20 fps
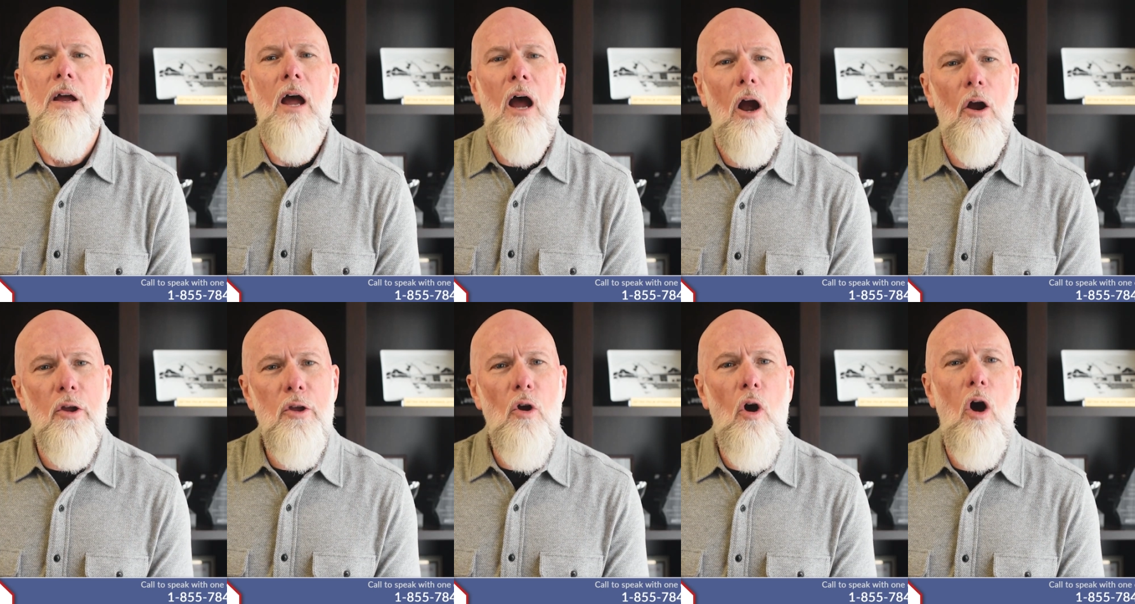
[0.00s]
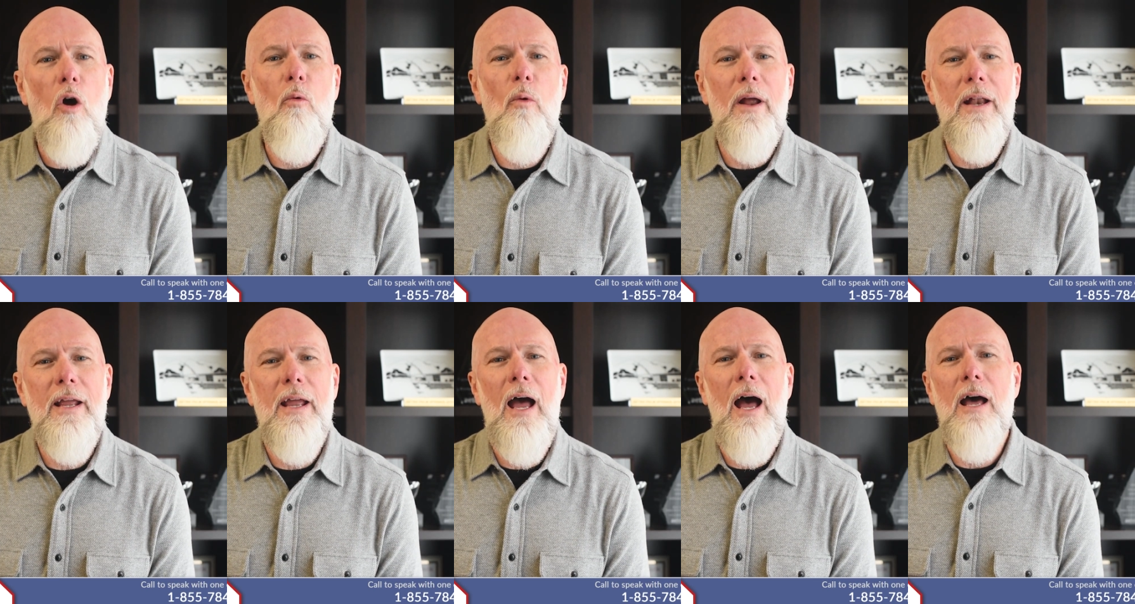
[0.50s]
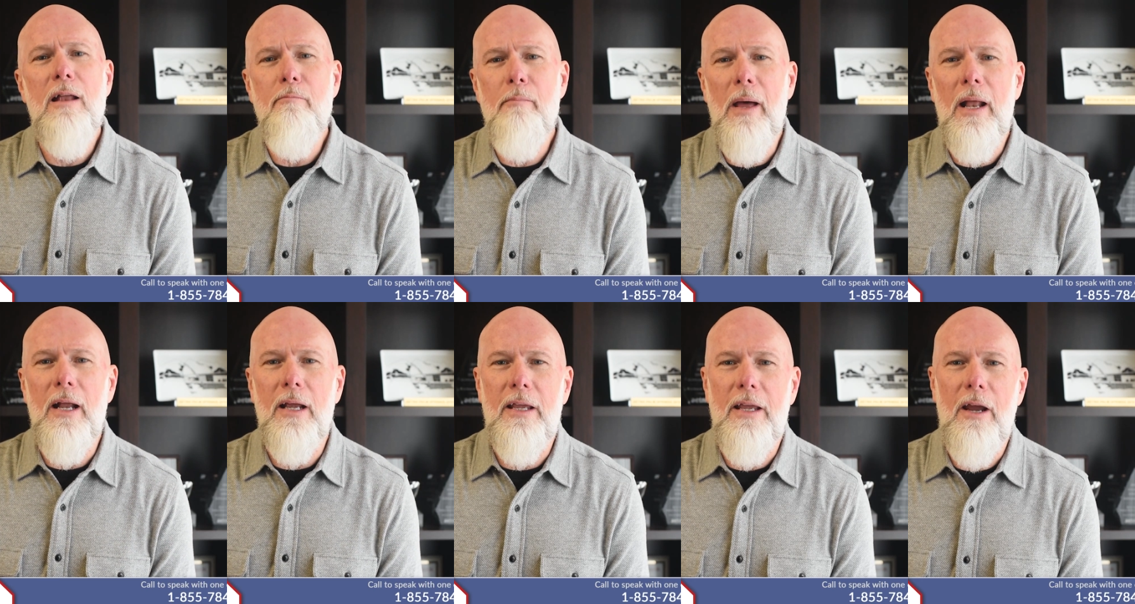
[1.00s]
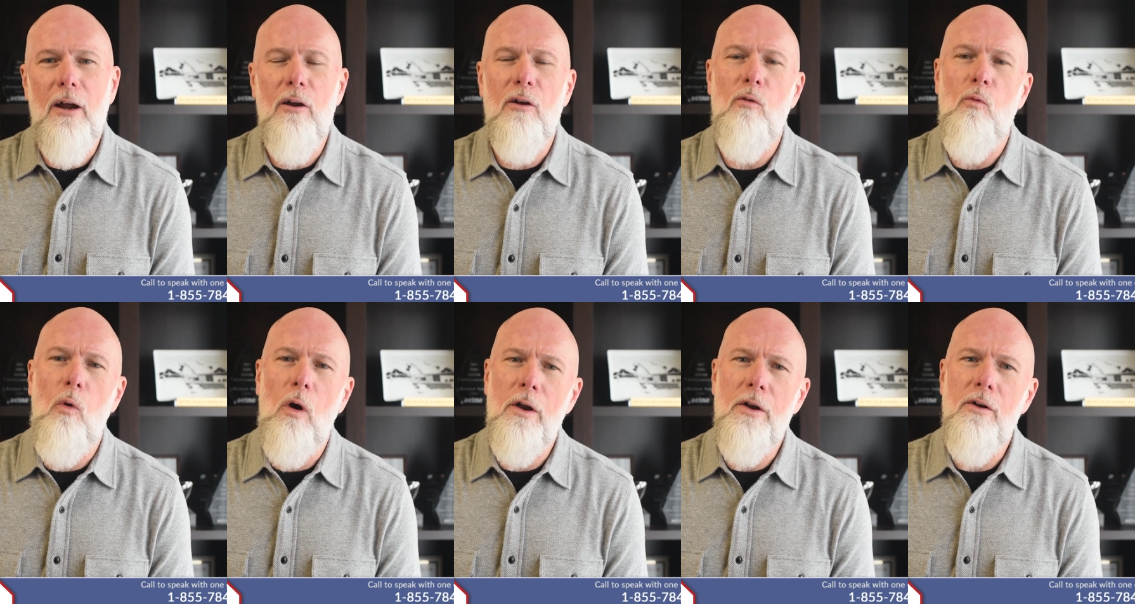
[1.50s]
Are you already on Medicare
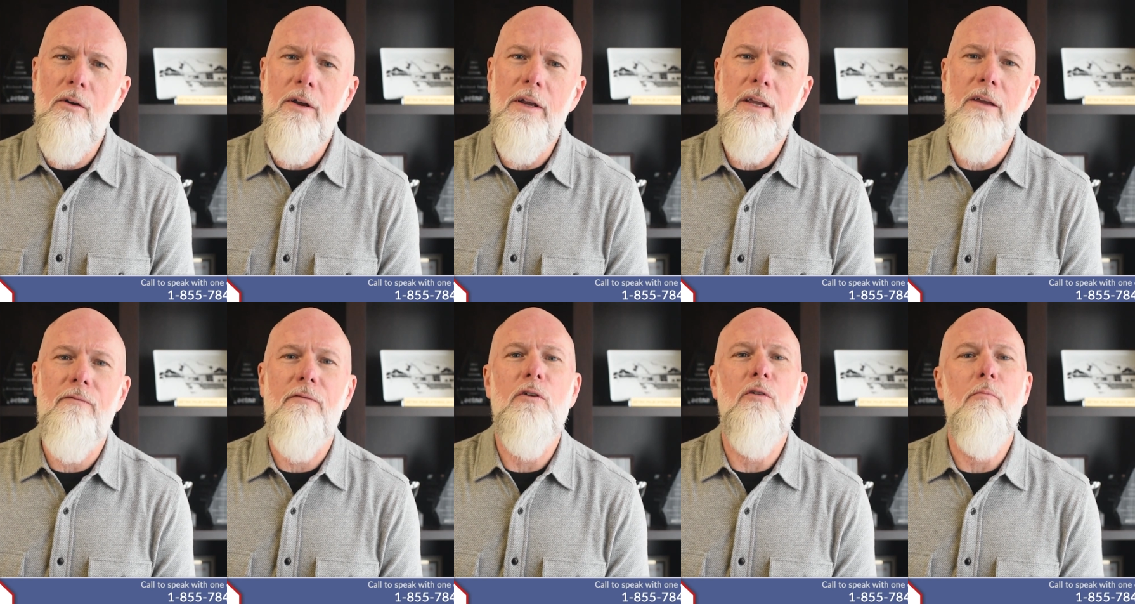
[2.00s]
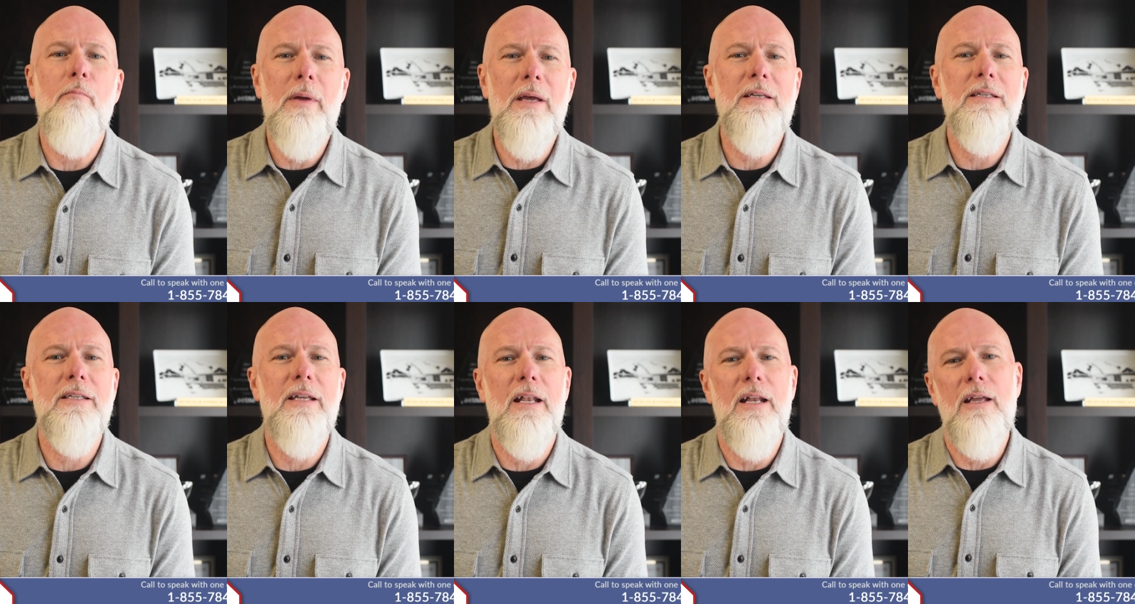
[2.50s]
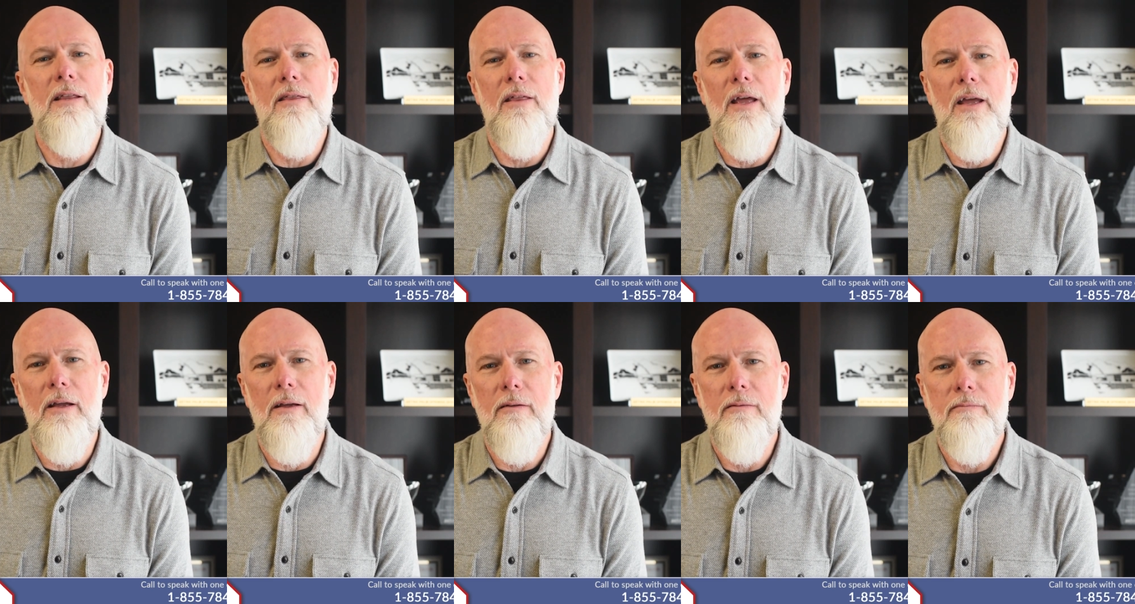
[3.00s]
and wondering if you missed anything?